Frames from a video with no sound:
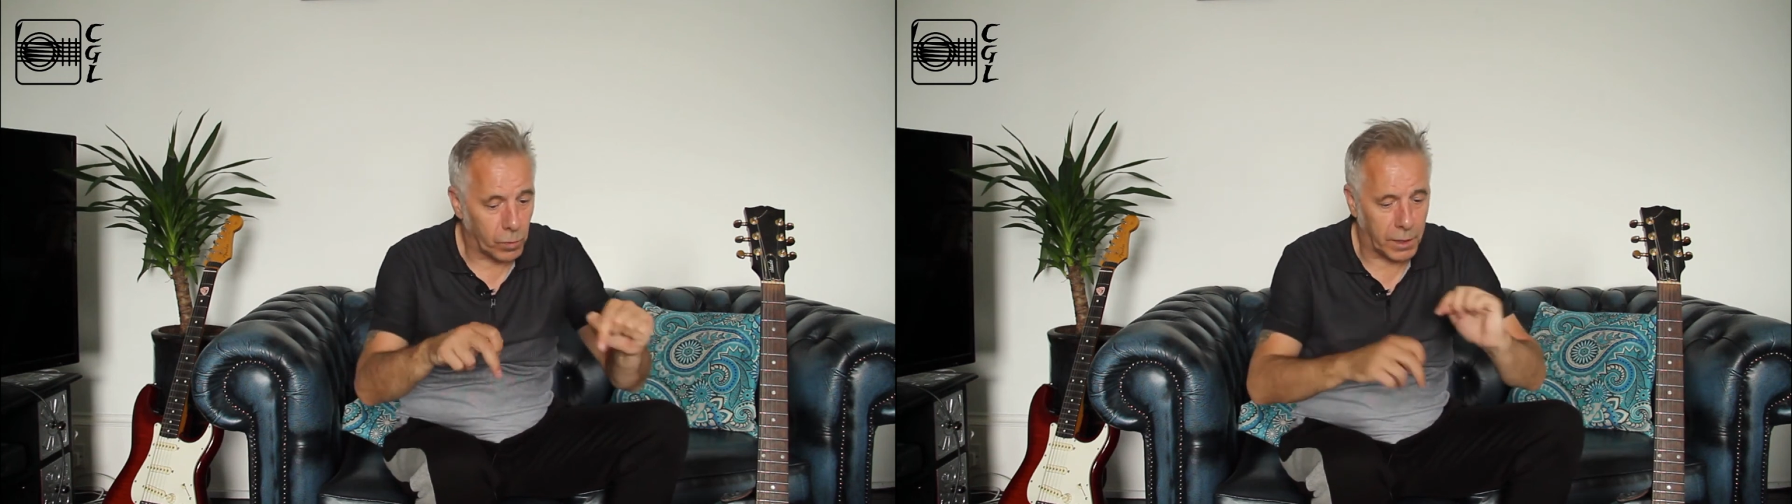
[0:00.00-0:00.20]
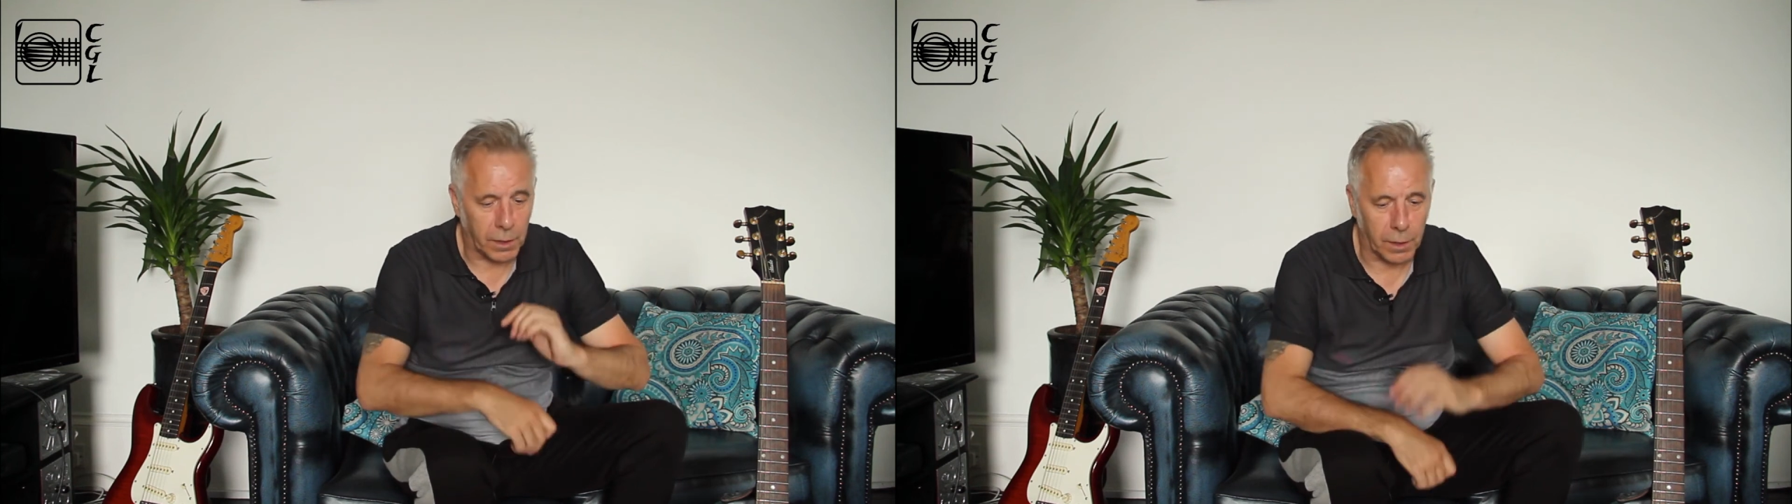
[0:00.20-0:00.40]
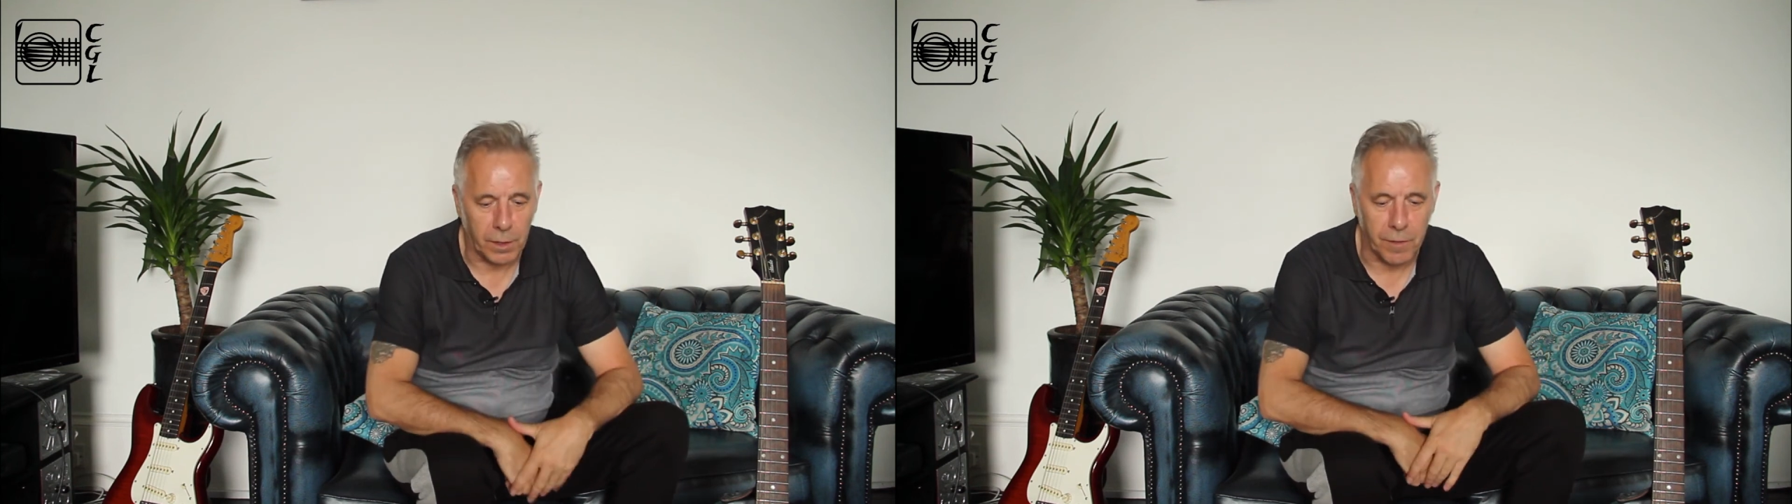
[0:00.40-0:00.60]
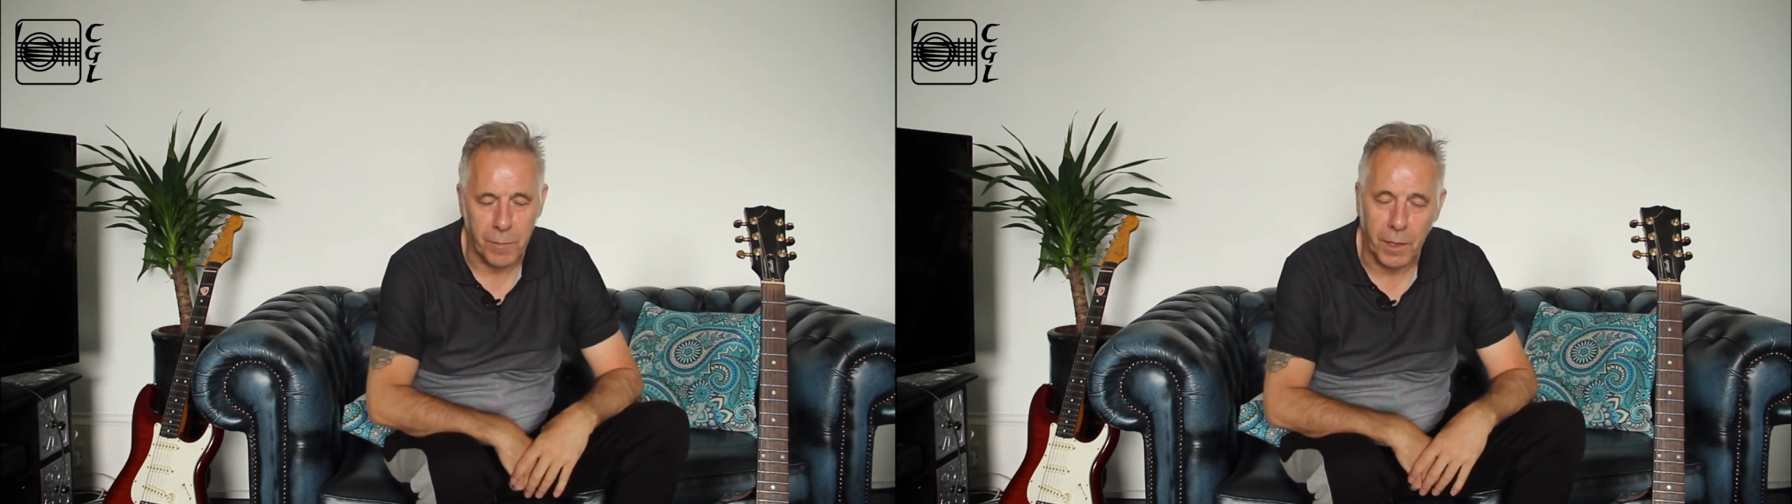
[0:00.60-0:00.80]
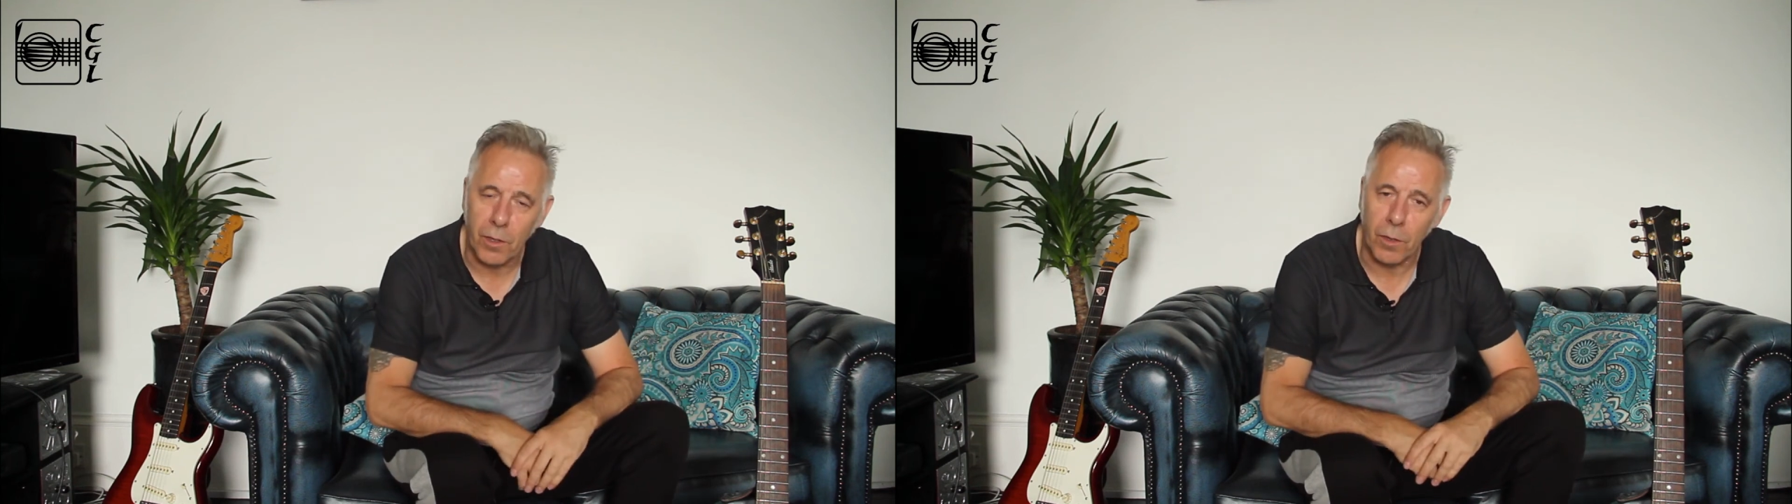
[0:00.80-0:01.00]
leave me a
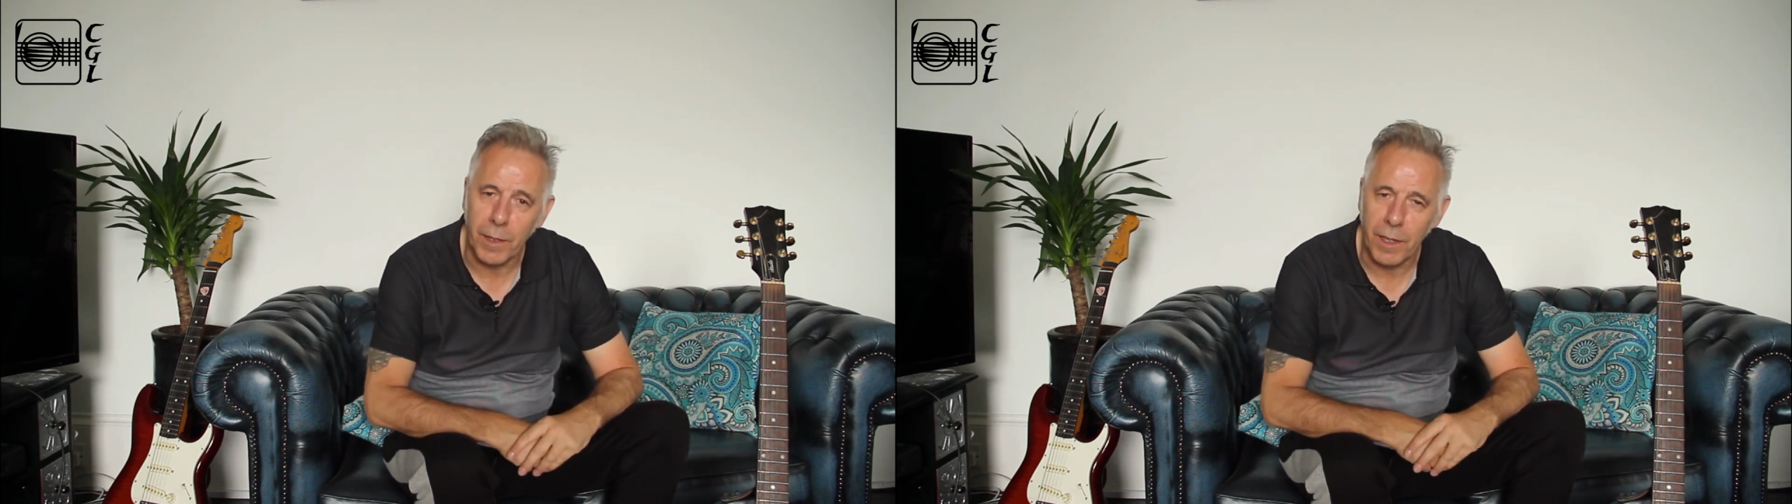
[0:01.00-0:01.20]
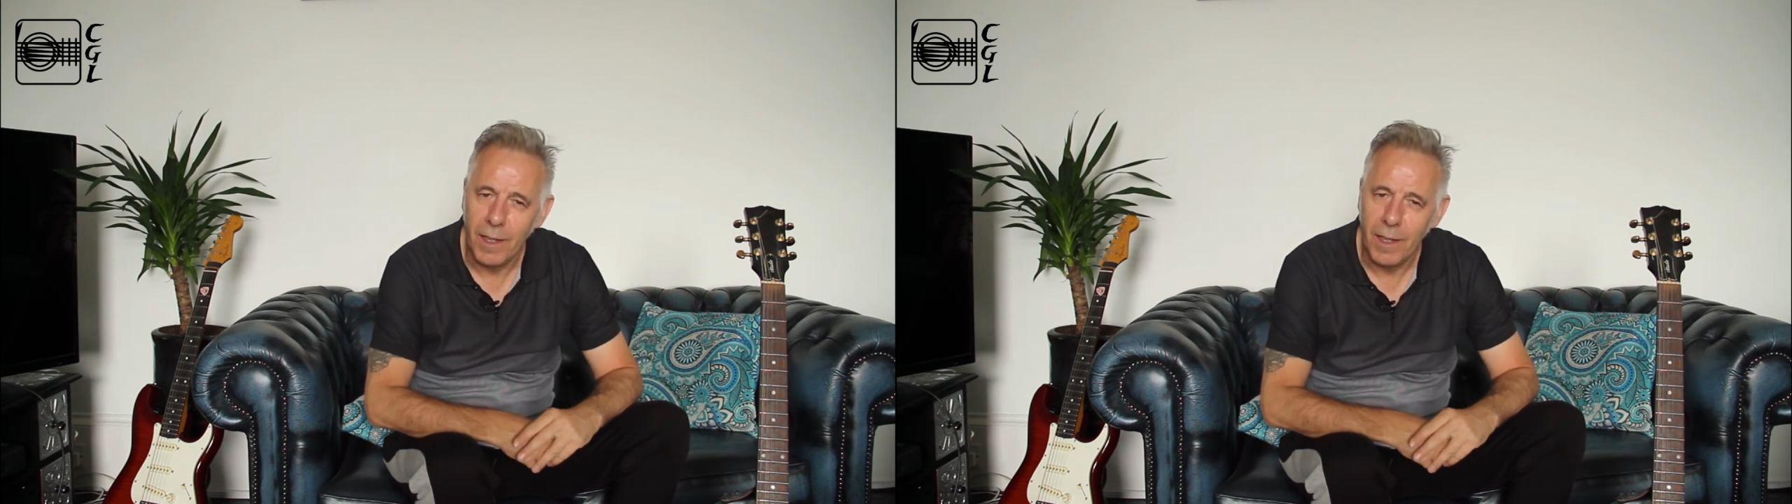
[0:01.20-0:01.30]
comment.